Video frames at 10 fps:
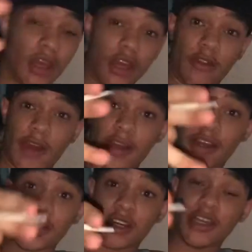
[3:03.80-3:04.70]
and right now,
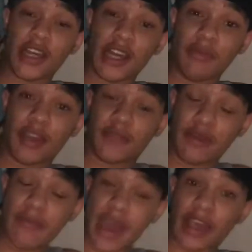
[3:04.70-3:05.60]
y'all looking at me off the
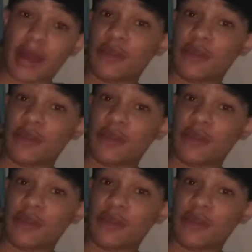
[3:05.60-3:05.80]
back camera,